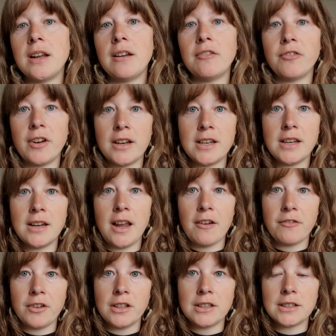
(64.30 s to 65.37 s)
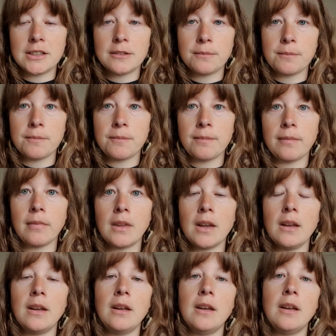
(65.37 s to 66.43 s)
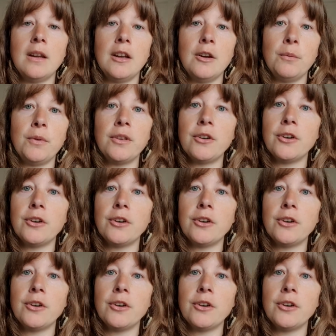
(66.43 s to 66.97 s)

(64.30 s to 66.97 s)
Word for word: and funding efforts. With